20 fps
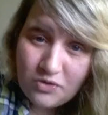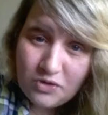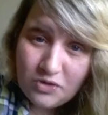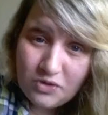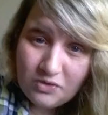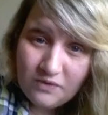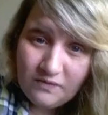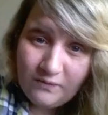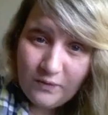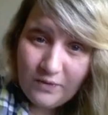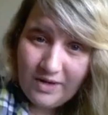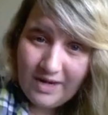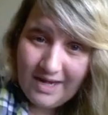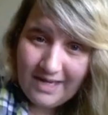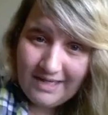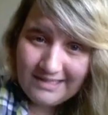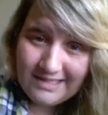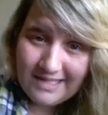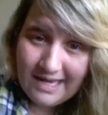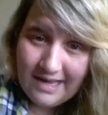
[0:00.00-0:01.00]
do for
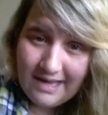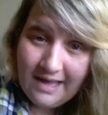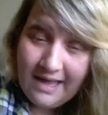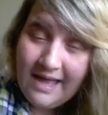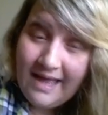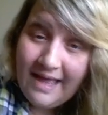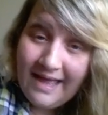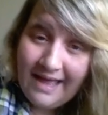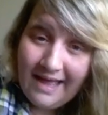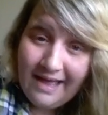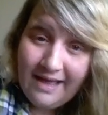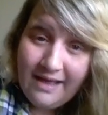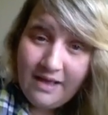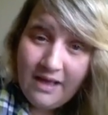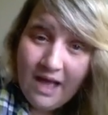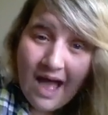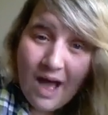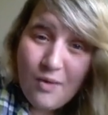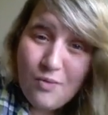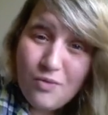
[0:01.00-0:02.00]
Niger, I
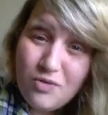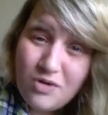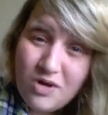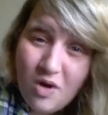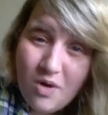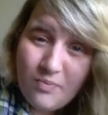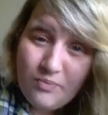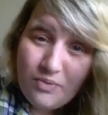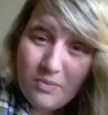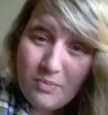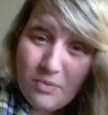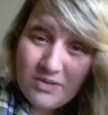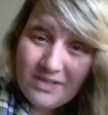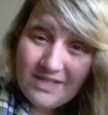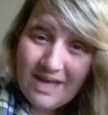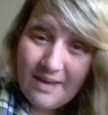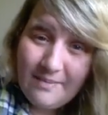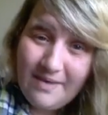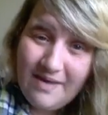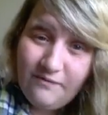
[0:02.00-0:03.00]
won't come promote
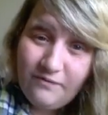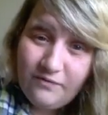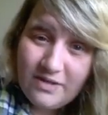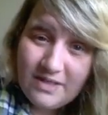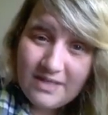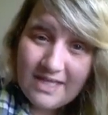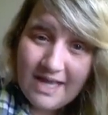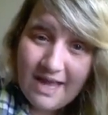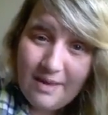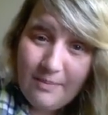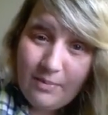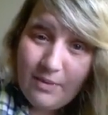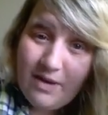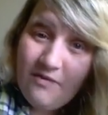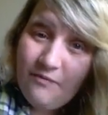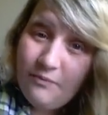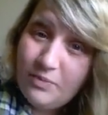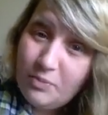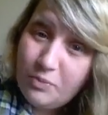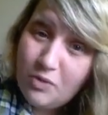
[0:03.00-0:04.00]
am every time. But
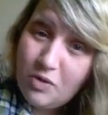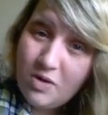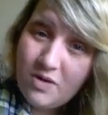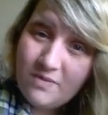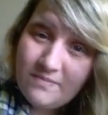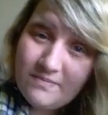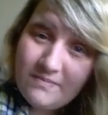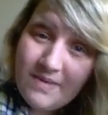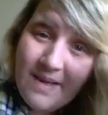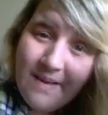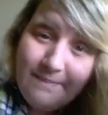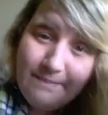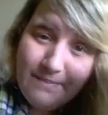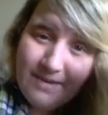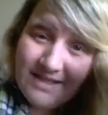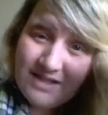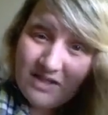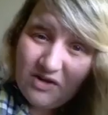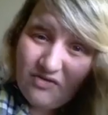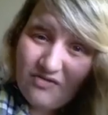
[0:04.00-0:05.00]
if people come
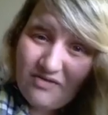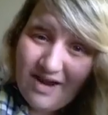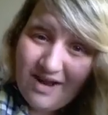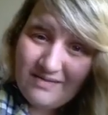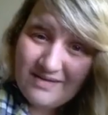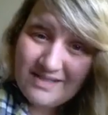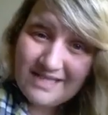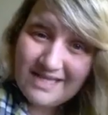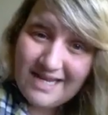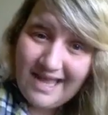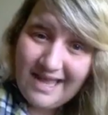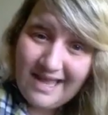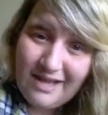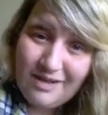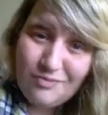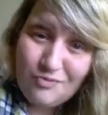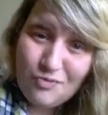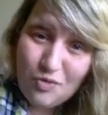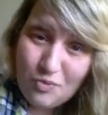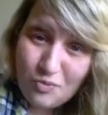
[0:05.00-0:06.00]
mess around like
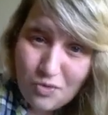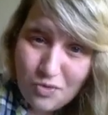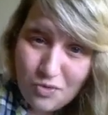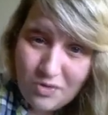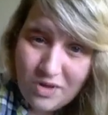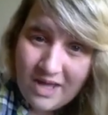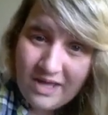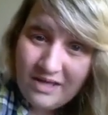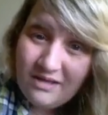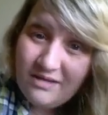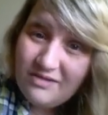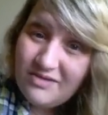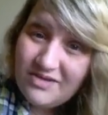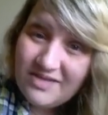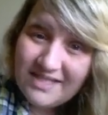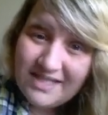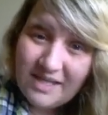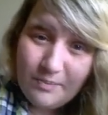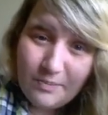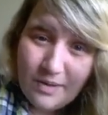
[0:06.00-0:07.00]
mumu, you know
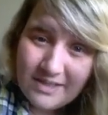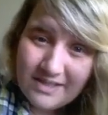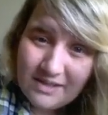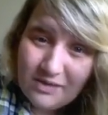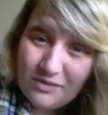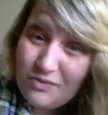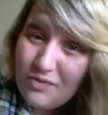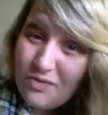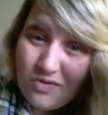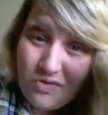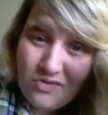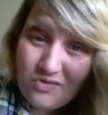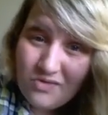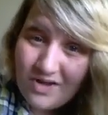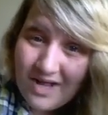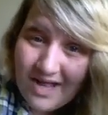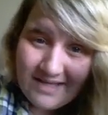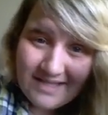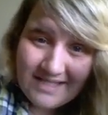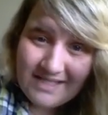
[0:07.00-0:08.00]
say person not go look
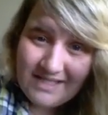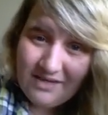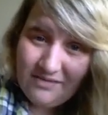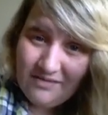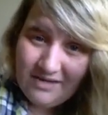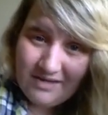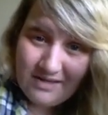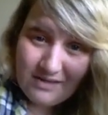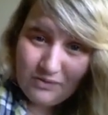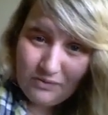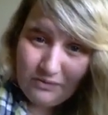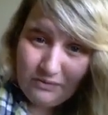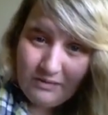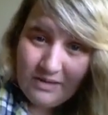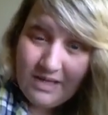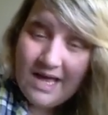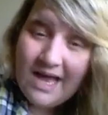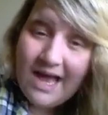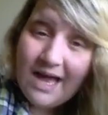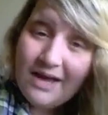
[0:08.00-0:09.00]
am serious. I
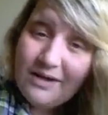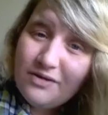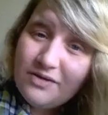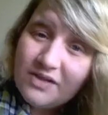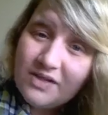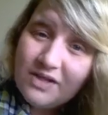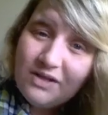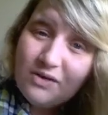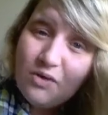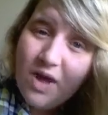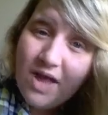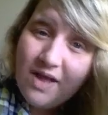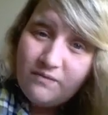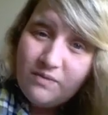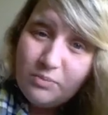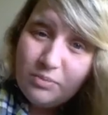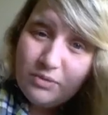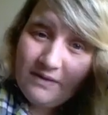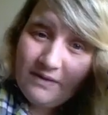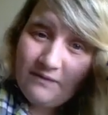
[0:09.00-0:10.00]
know say not
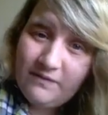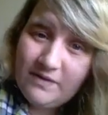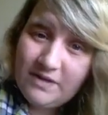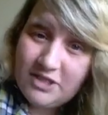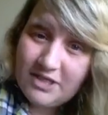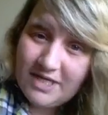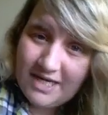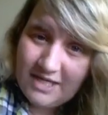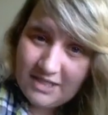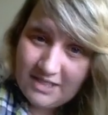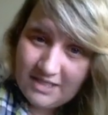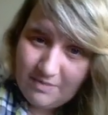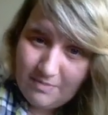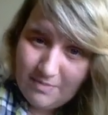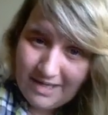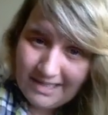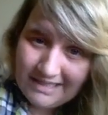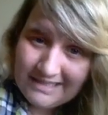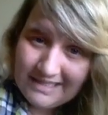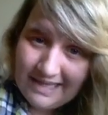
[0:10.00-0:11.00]
everybody fit change the
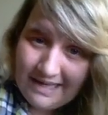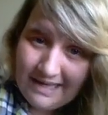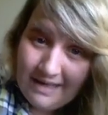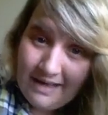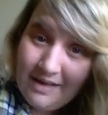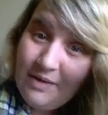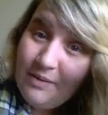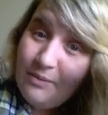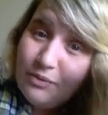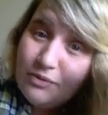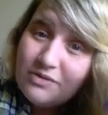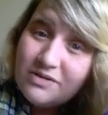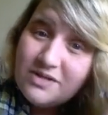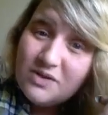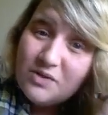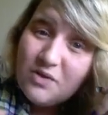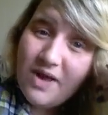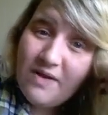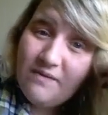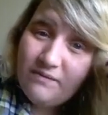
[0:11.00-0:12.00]
matter. Because
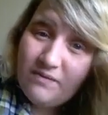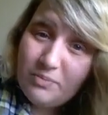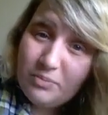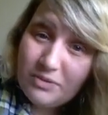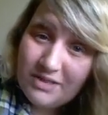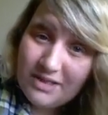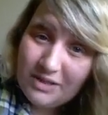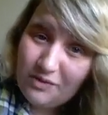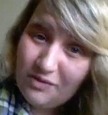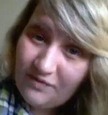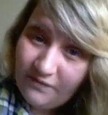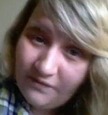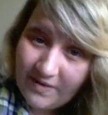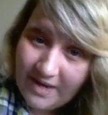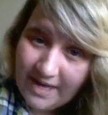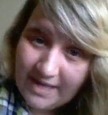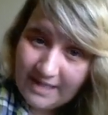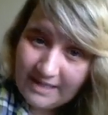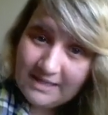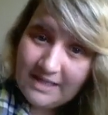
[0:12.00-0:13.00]
not everybody go
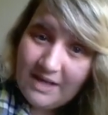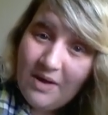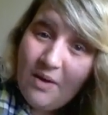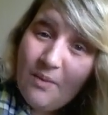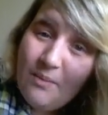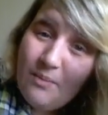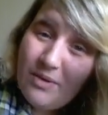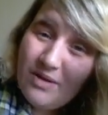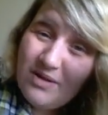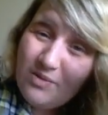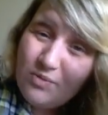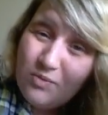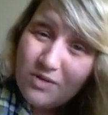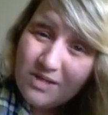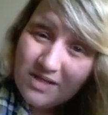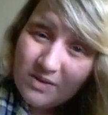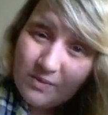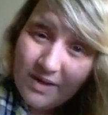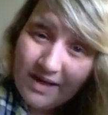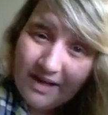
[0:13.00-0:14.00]
fight, but the
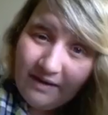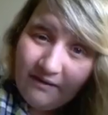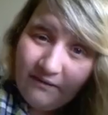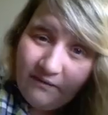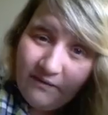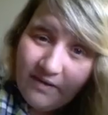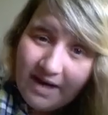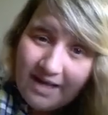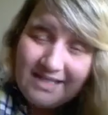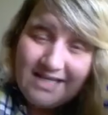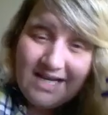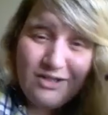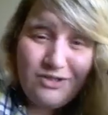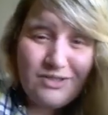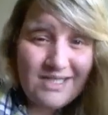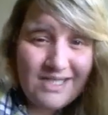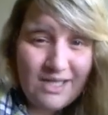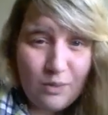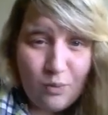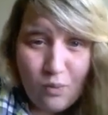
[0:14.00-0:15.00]
ones where they fight, I just
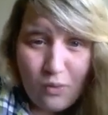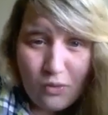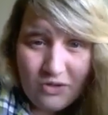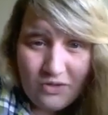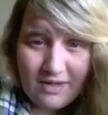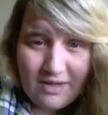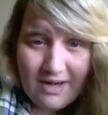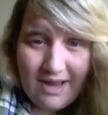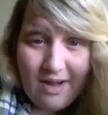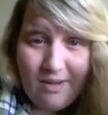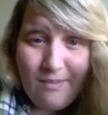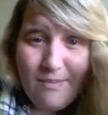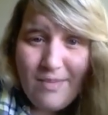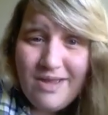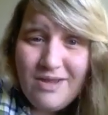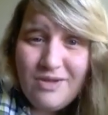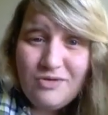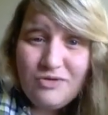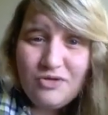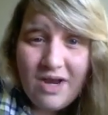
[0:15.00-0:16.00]
they warn you now. May
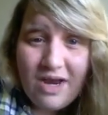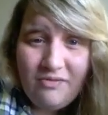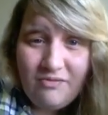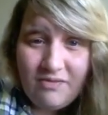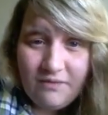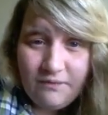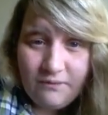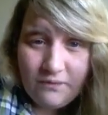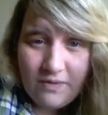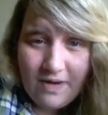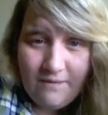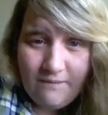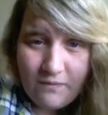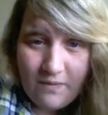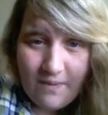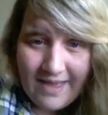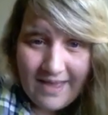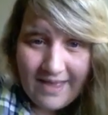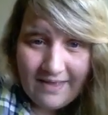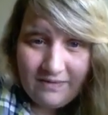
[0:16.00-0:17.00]
you try refrain
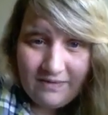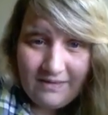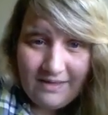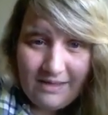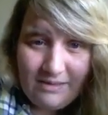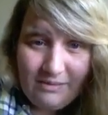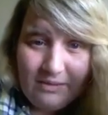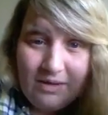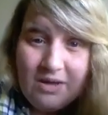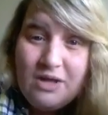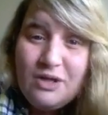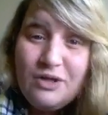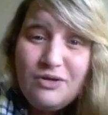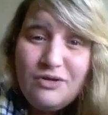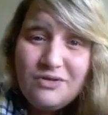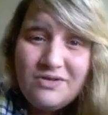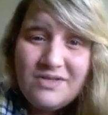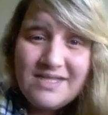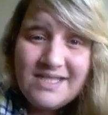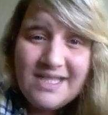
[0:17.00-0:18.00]
from that thing. You
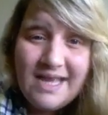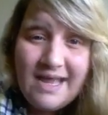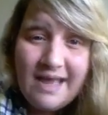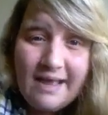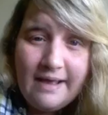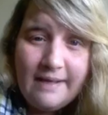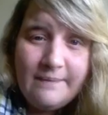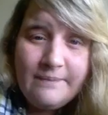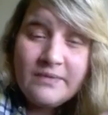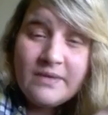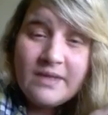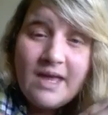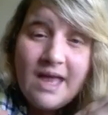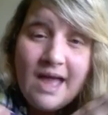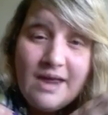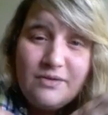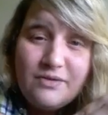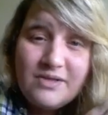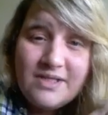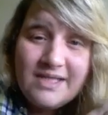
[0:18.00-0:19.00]
know say, I
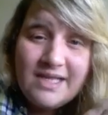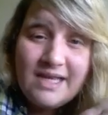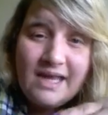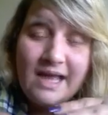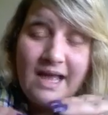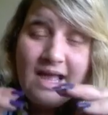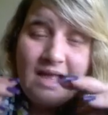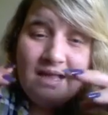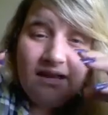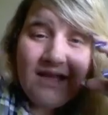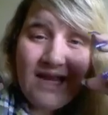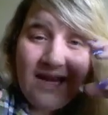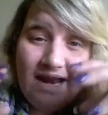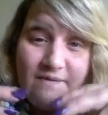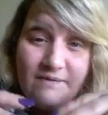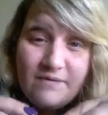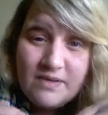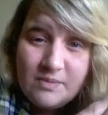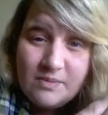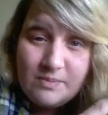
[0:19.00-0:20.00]
know say,
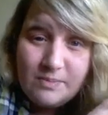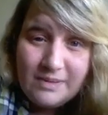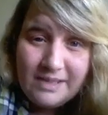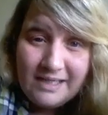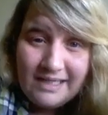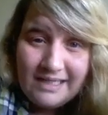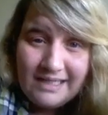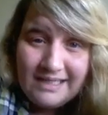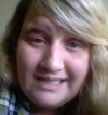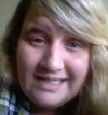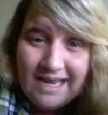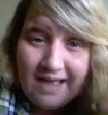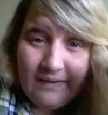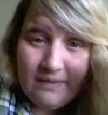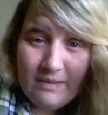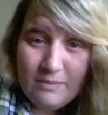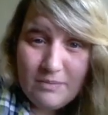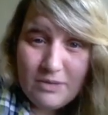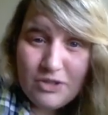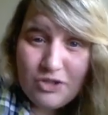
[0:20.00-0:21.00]
inevitably now the
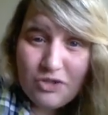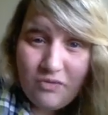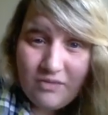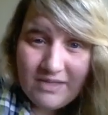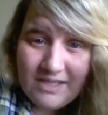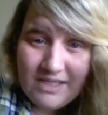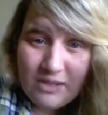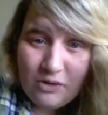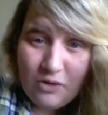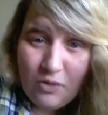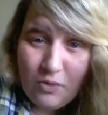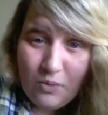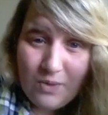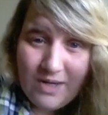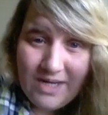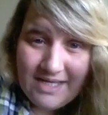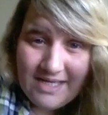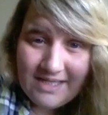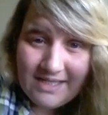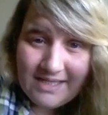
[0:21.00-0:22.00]
majority go win
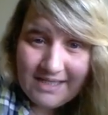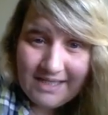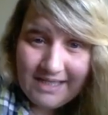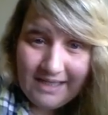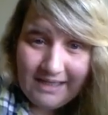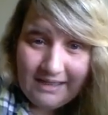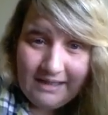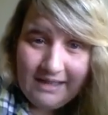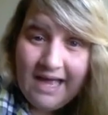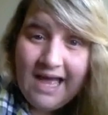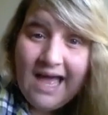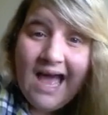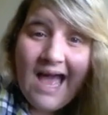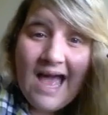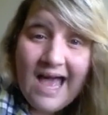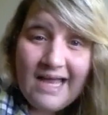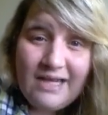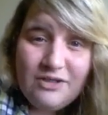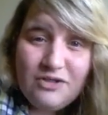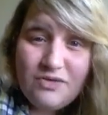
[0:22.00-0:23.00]
this thing,
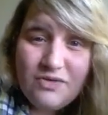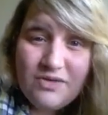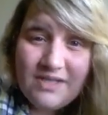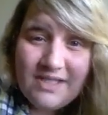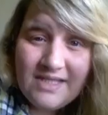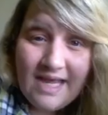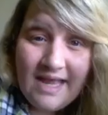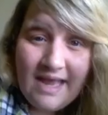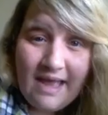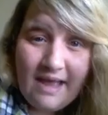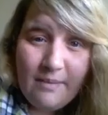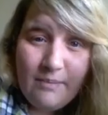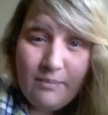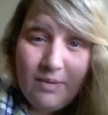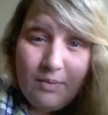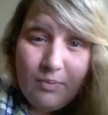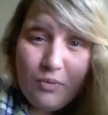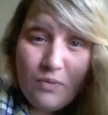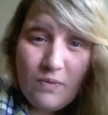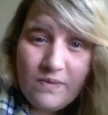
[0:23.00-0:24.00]
and you know say,
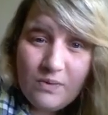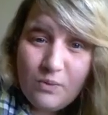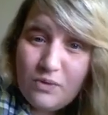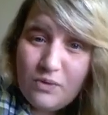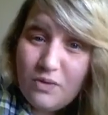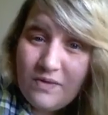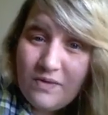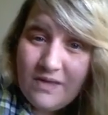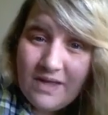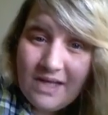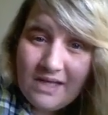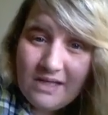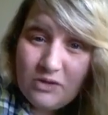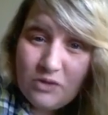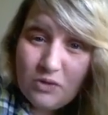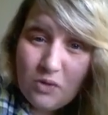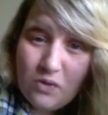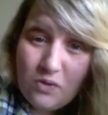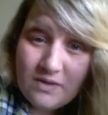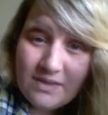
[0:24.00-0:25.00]
people they go then
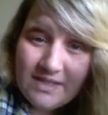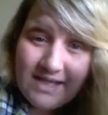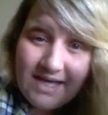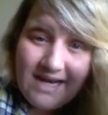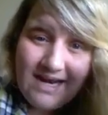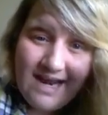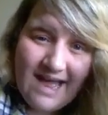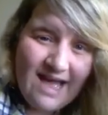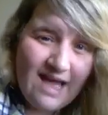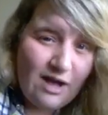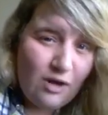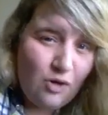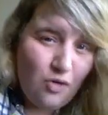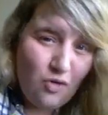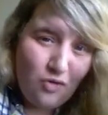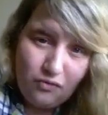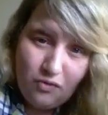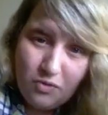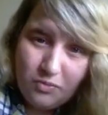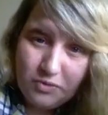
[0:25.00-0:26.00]
talk say now
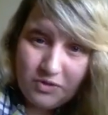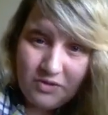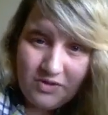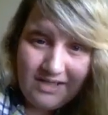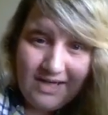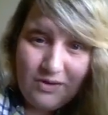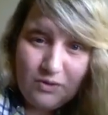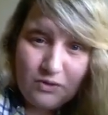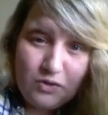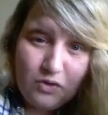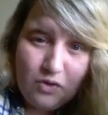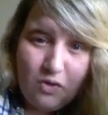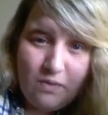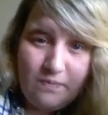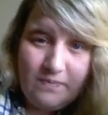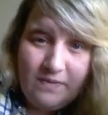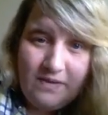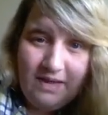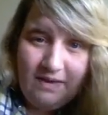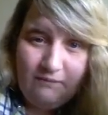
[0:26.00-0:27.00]
corruption they on
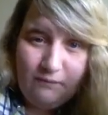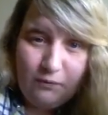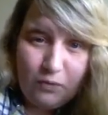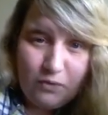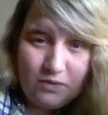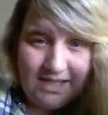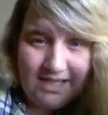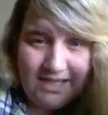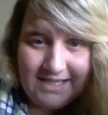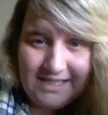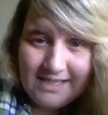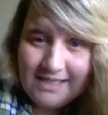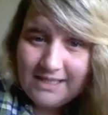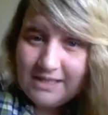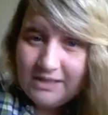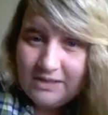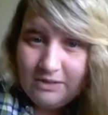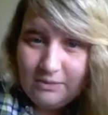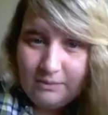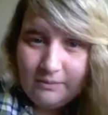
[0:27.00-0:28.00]
top the voting
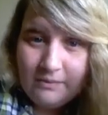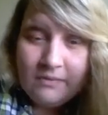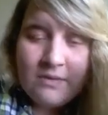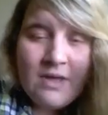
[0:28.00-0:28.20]
system.